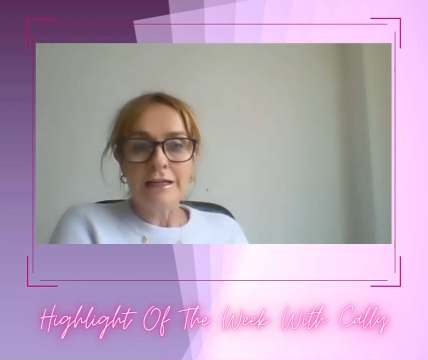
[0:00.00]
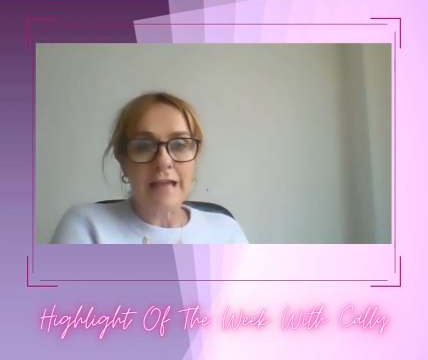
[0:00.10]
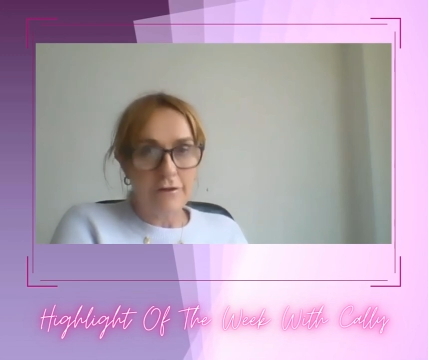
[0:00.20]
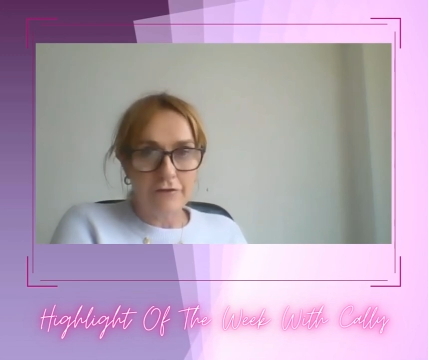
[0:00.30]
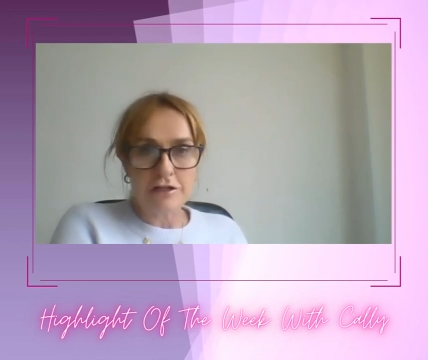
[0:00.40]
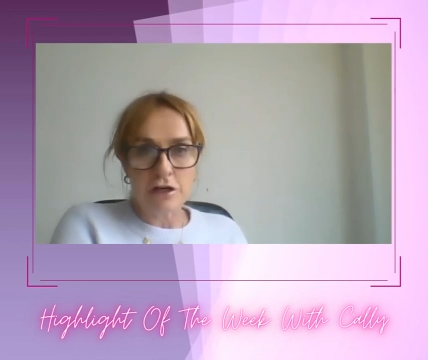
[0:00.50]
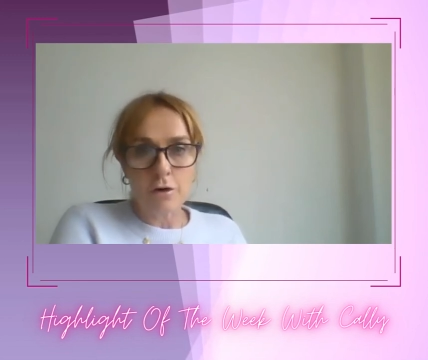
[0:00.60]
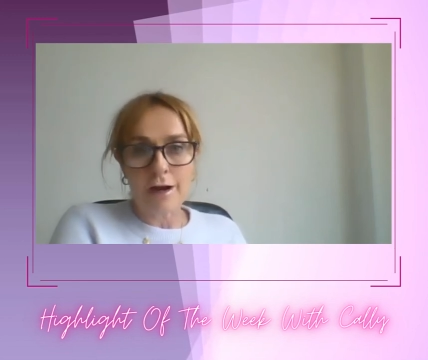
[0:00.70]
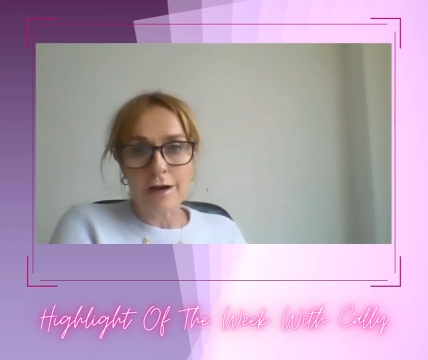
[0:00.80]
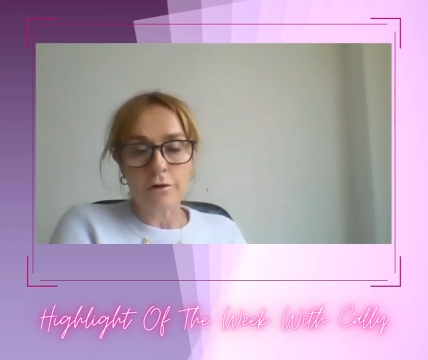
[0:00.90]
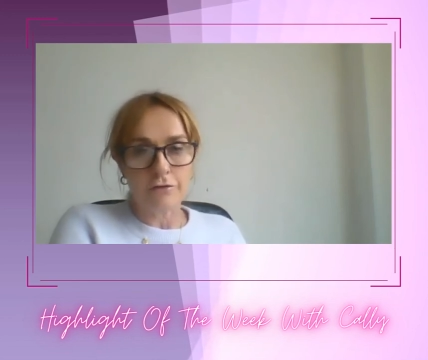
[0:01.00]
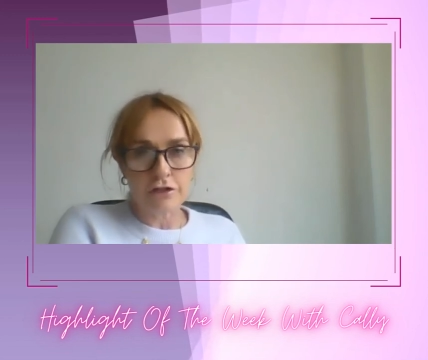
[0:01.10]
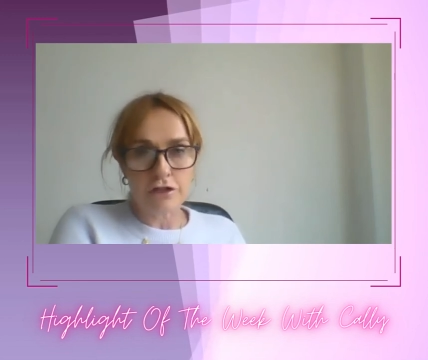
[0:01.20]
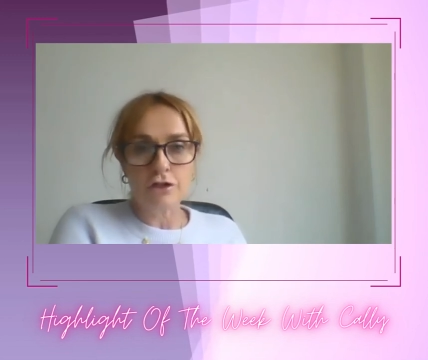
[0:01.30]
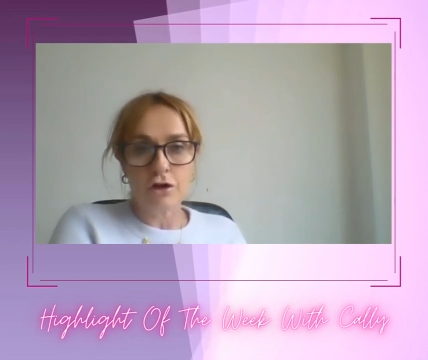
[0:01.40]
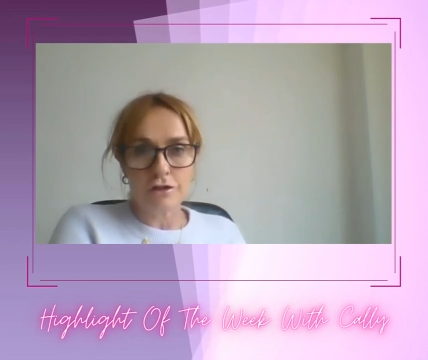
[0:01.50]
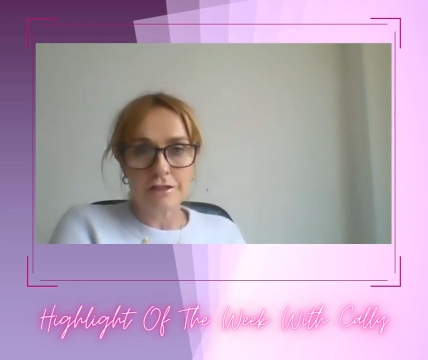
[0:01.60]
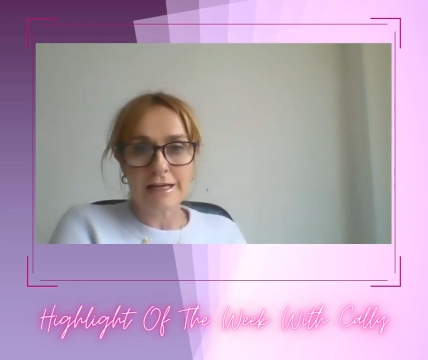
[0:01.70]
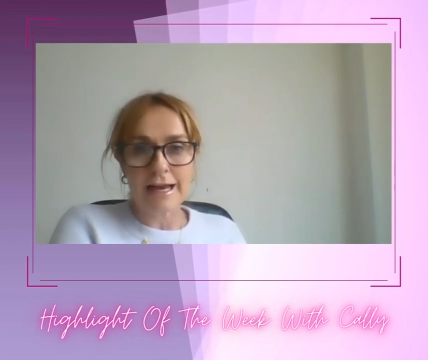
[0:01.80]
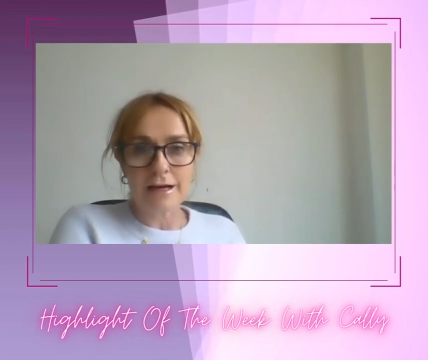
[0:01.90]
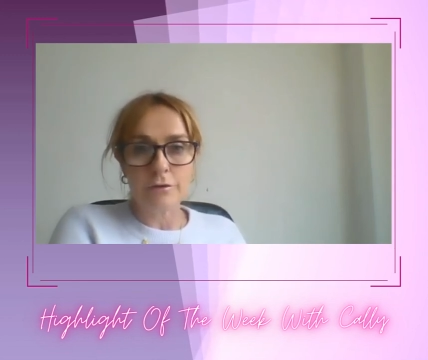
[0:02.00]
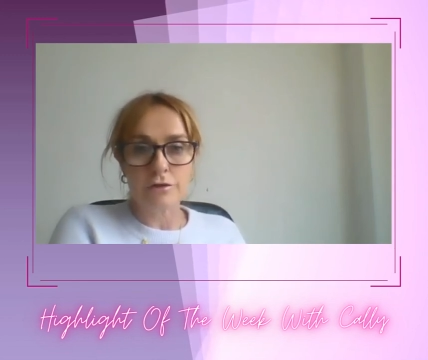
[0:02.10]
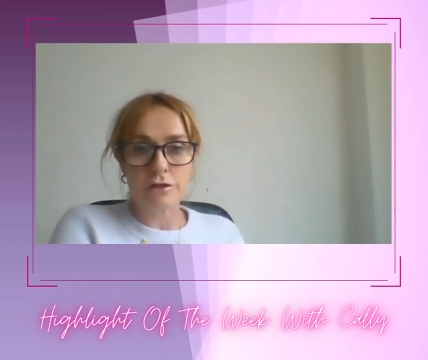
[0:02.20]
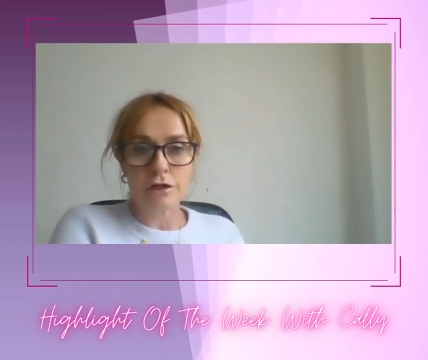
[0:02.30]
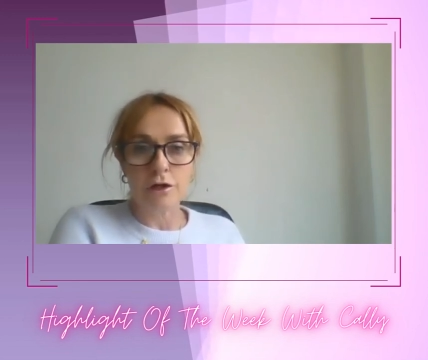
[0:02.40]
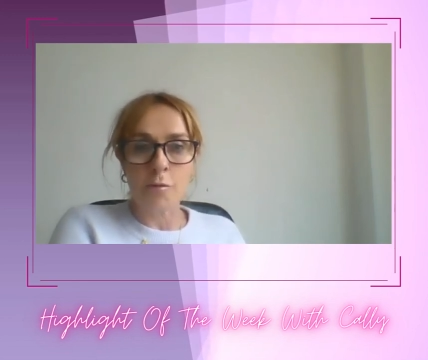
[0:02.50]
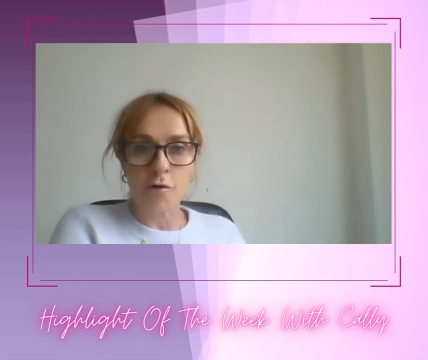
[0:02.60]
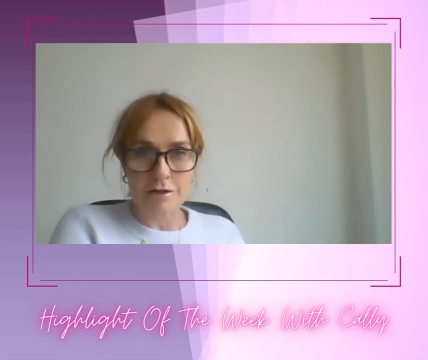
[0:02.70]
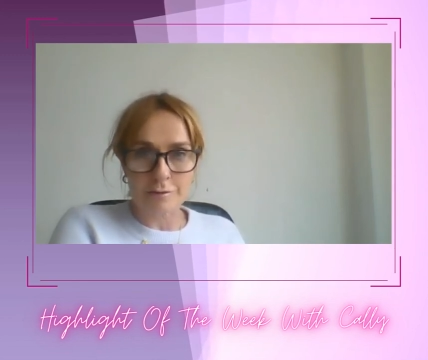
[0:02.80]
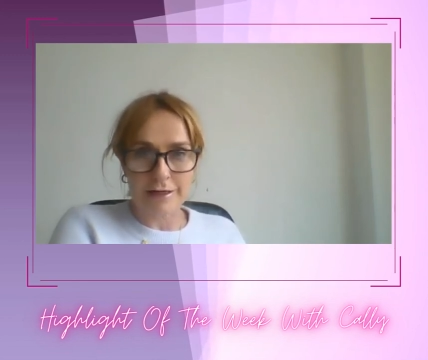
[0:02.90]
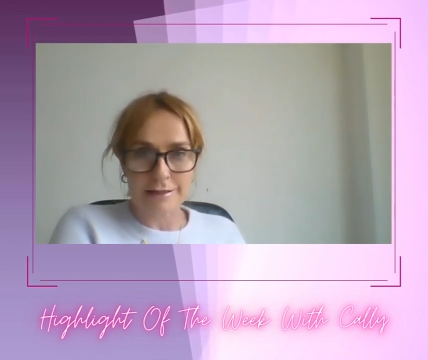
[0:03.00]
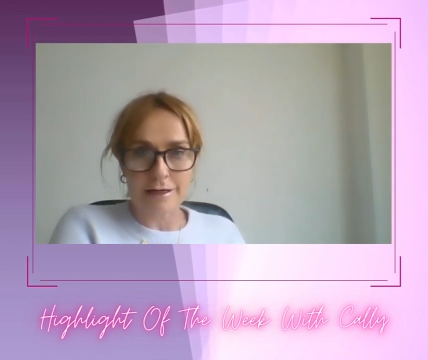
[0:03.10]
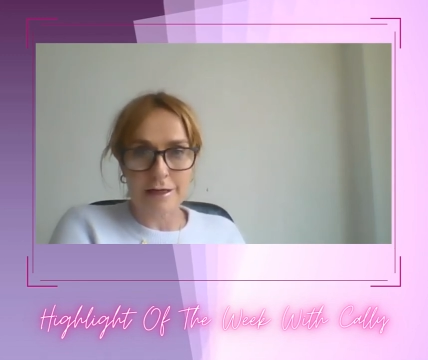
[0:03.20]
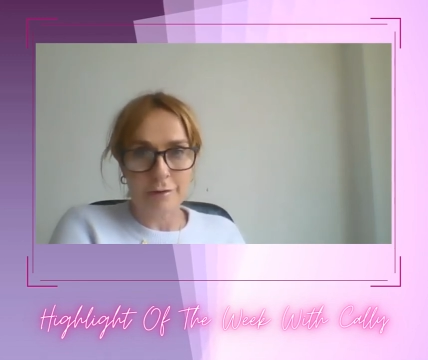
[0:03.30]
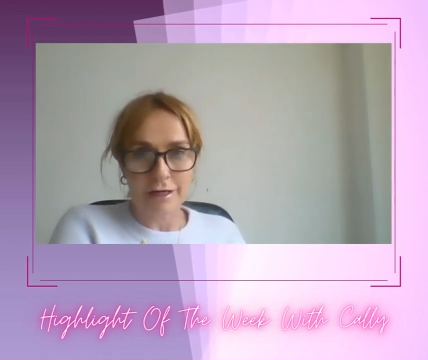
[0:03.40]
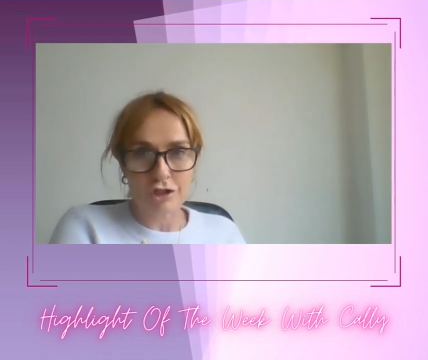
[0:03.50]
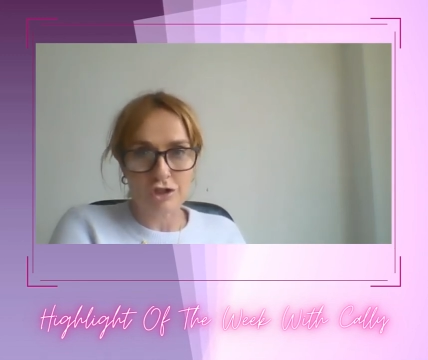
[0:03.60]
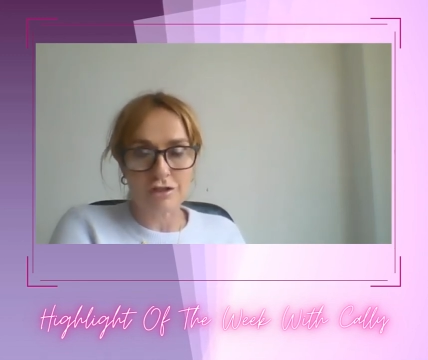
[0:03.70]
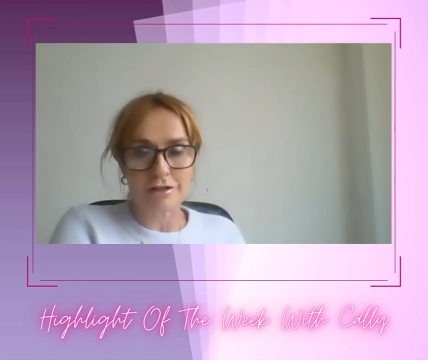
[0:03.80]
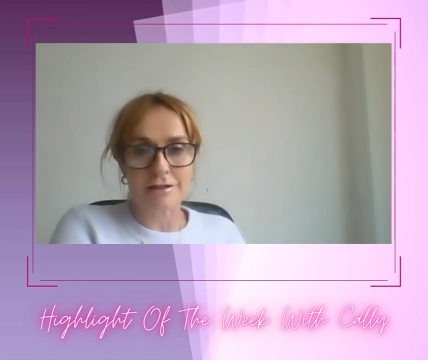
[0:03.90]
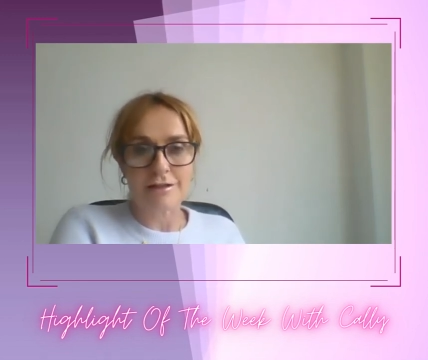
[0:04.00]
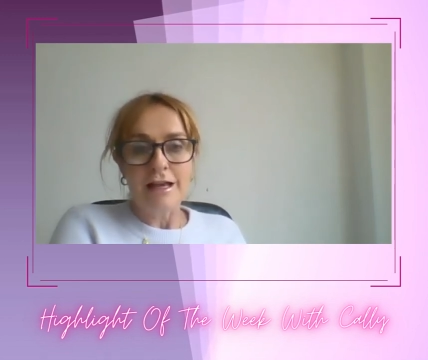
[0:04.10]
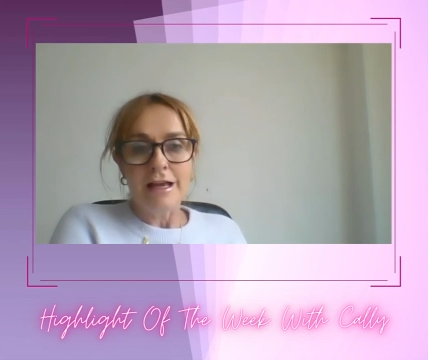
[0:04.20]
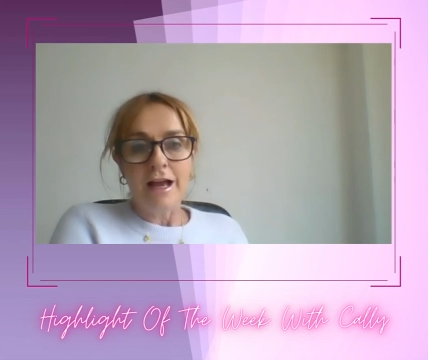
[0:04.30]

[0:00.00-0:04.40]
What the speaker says: get video out and video content out to your prospects and patients.